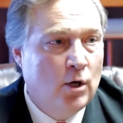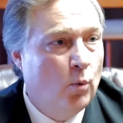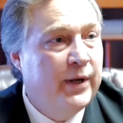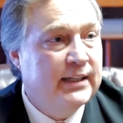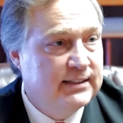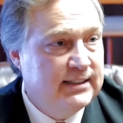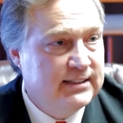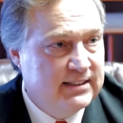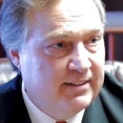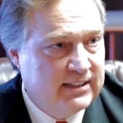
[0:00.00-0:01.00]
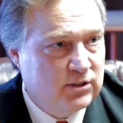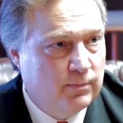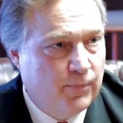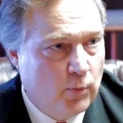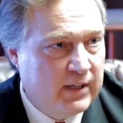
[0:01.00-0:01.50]
we can seize the vessel.
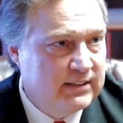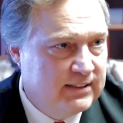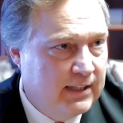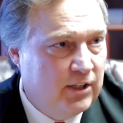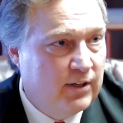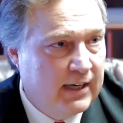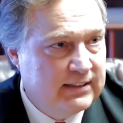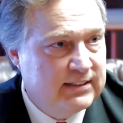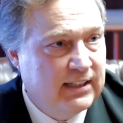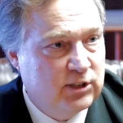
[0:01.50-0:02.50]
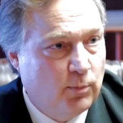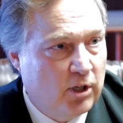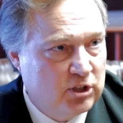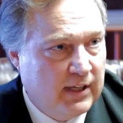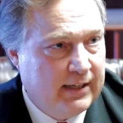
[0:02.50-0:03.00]
We can send the United States
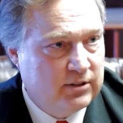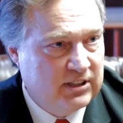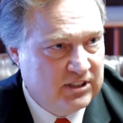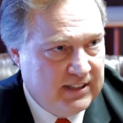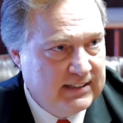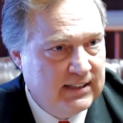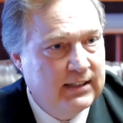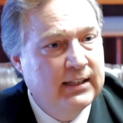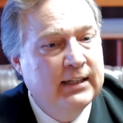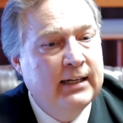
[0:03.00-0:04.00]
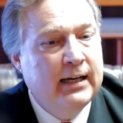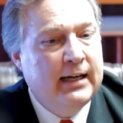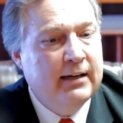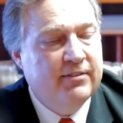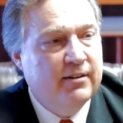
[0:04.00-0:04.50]
Marshal out to seize it.
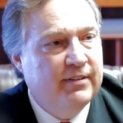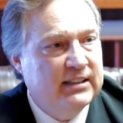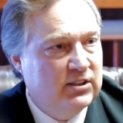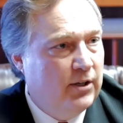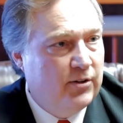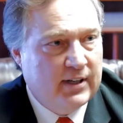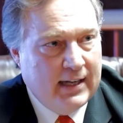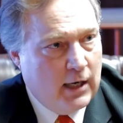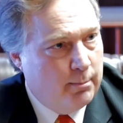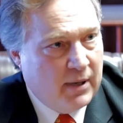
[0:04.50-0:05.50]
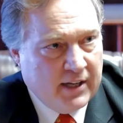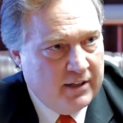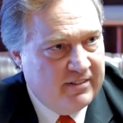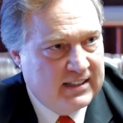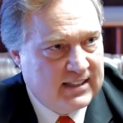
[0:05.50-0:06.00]
If the vessel owner cannot bond
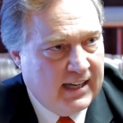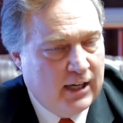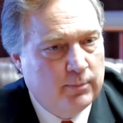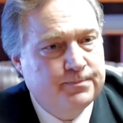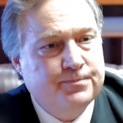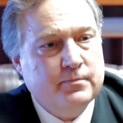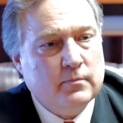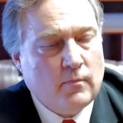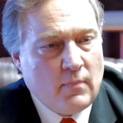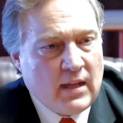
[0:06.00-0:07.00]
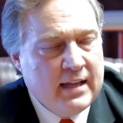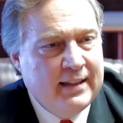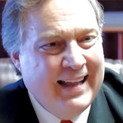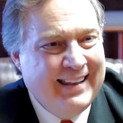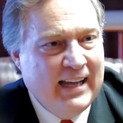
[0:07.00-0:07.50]
the vessel out,
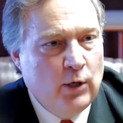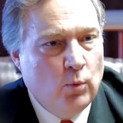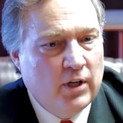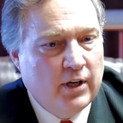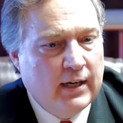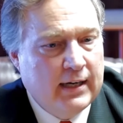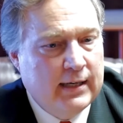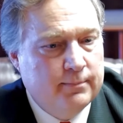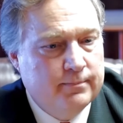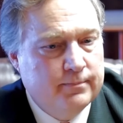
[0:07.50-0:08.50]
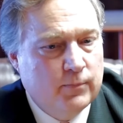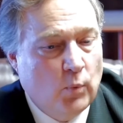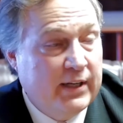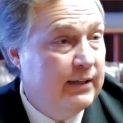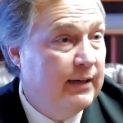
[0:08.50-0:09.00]
then
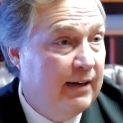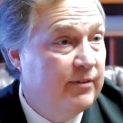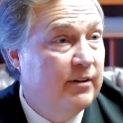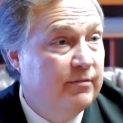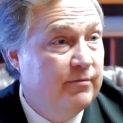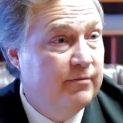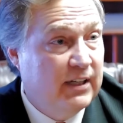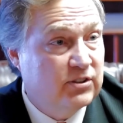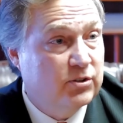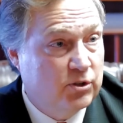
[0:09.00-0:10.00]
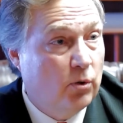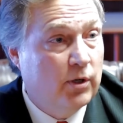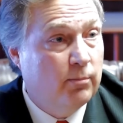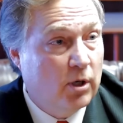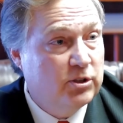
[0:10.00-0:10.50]
we can have the vessel sold
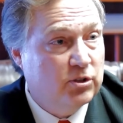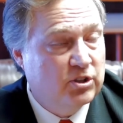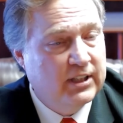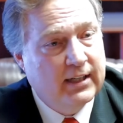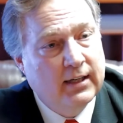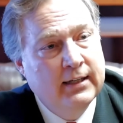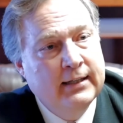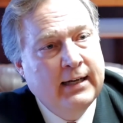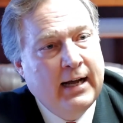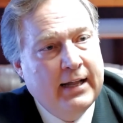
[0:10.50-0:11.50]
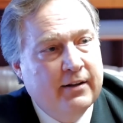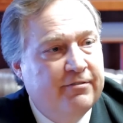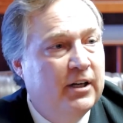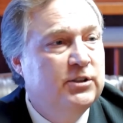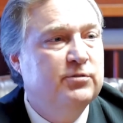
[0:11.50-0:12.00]
at Marshal sale, and the
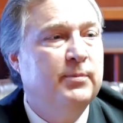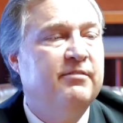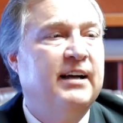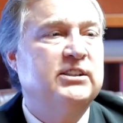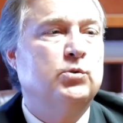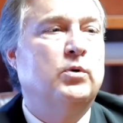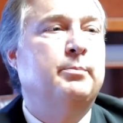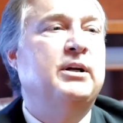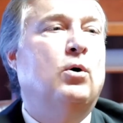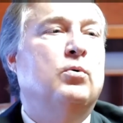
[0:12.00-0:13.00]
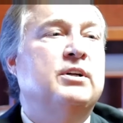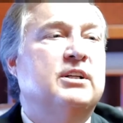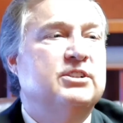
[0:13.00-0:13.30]
funds from the vessel would be held in